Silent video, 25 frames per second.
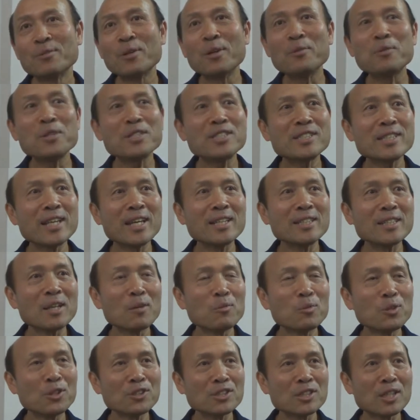When we say
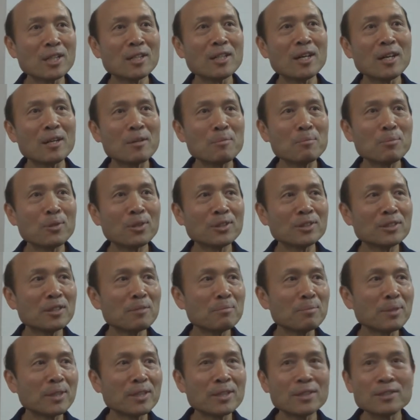their words are not
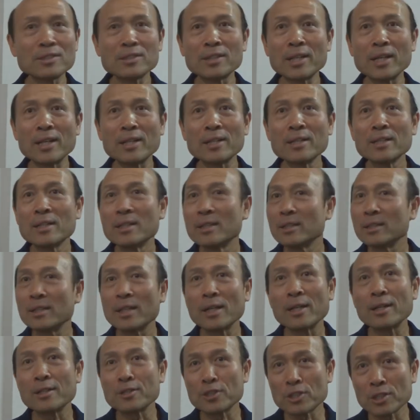important because they,
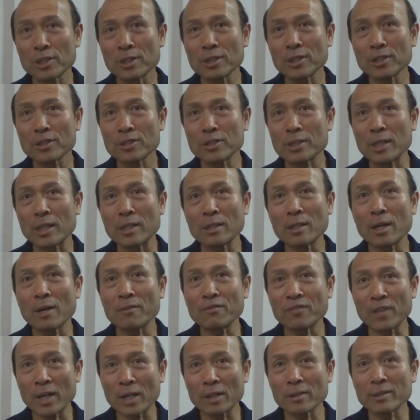they are sinners, they are
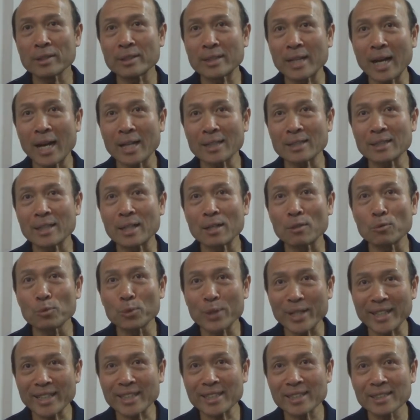not following God, they are
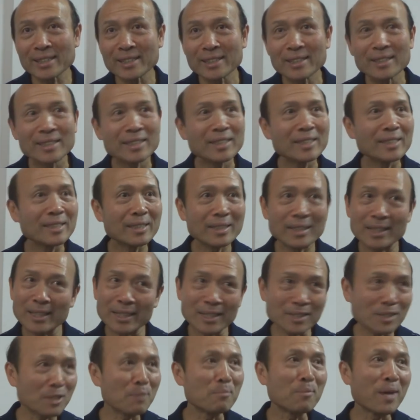weak,
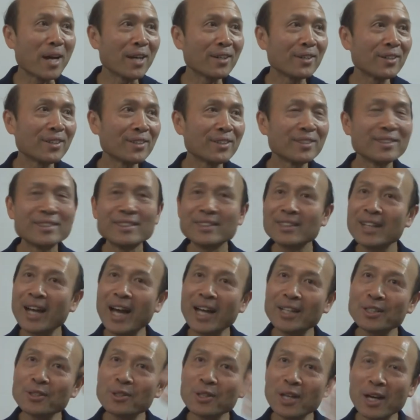doesn't matter,
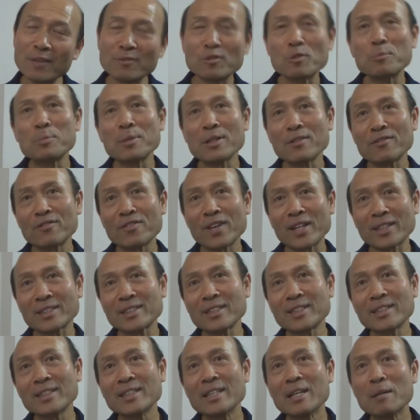I don't have to be
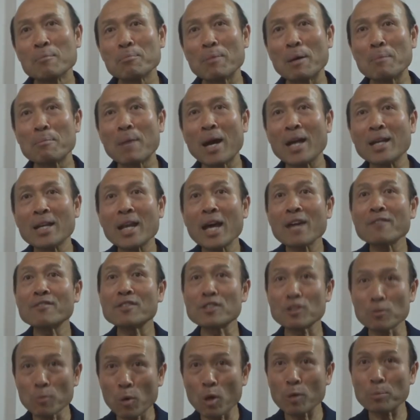affected, but my
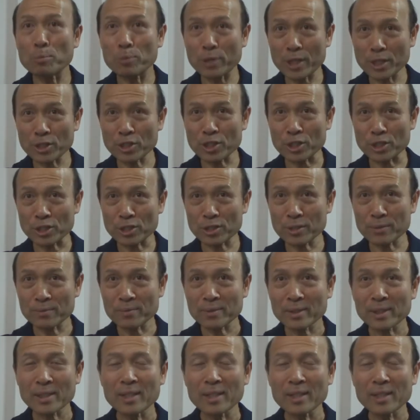life is more precious.